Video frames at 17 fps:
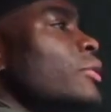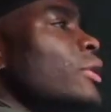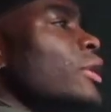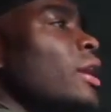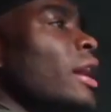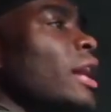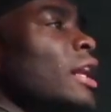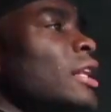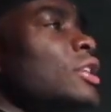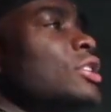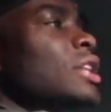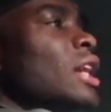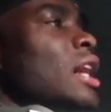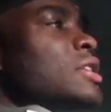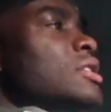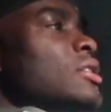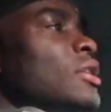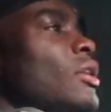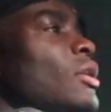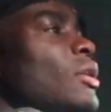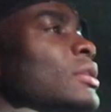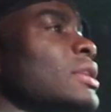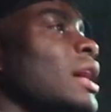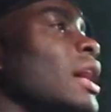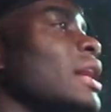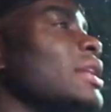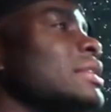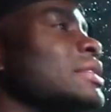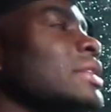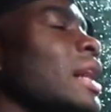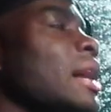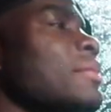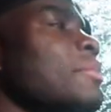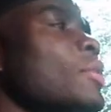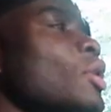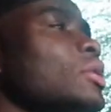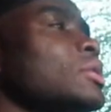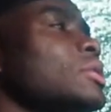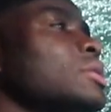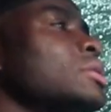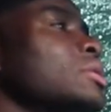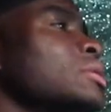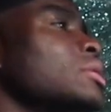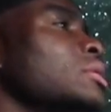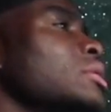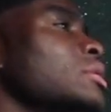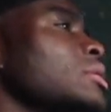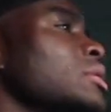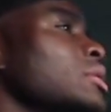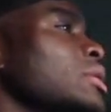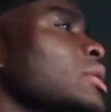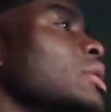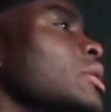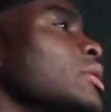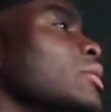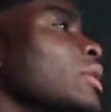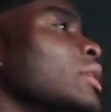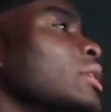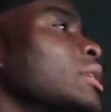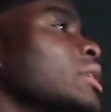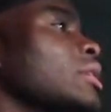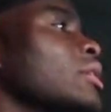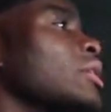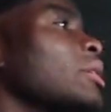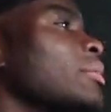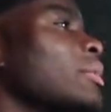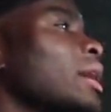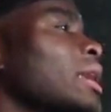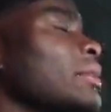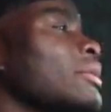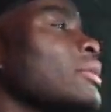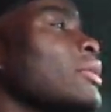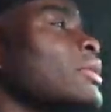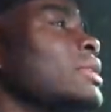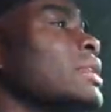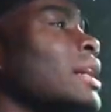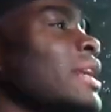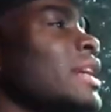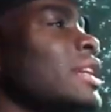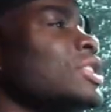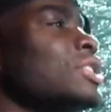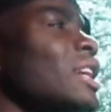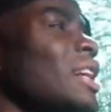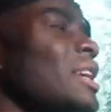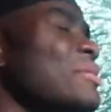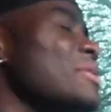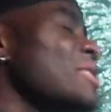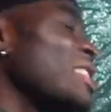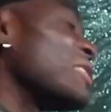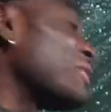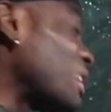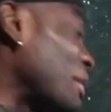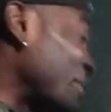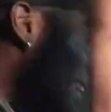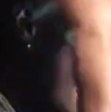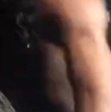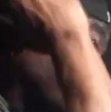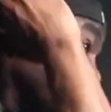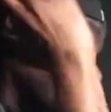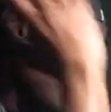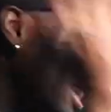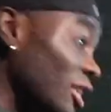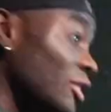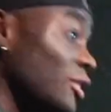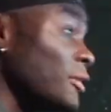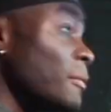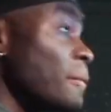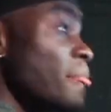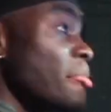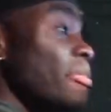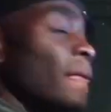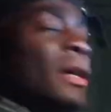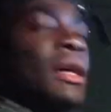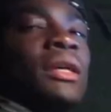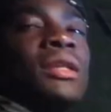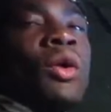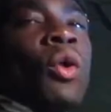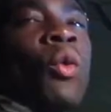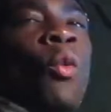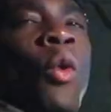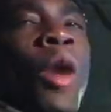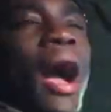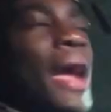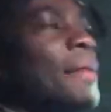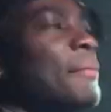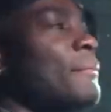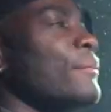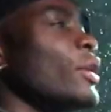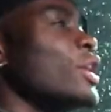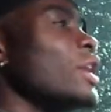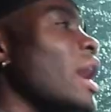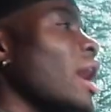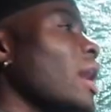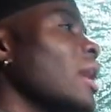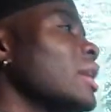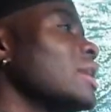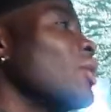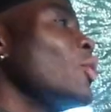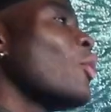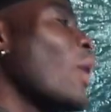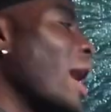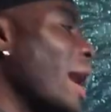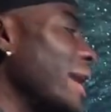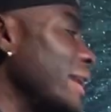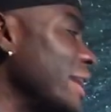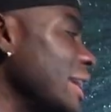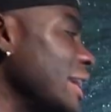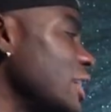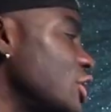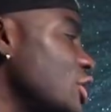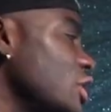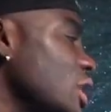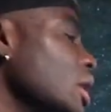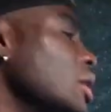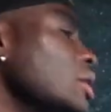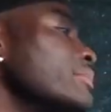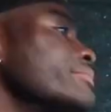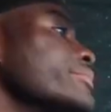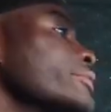We don't get the chance to go out all the time, but don't but the man go out and enjoy themselves. I I'm telling them the white brother, the white DJ.